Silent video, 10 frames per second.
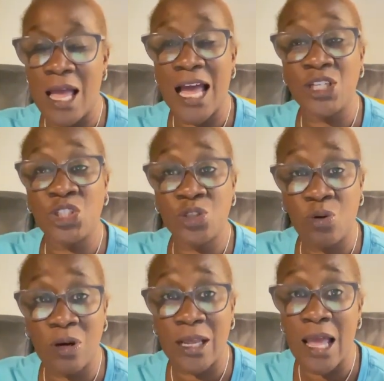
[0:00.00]
And
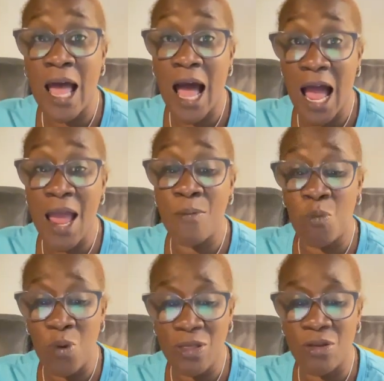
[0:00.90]
surely I
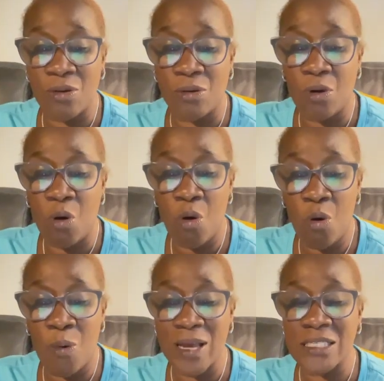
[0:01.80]
am with you
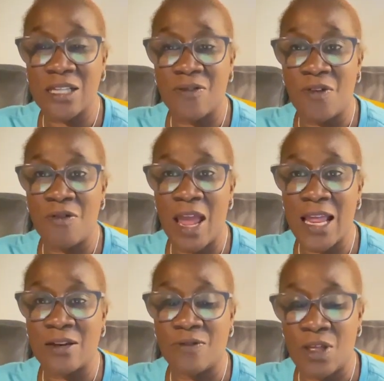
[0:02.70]
always to the very
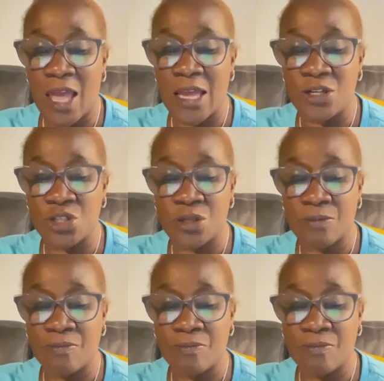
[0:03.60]
end of the age."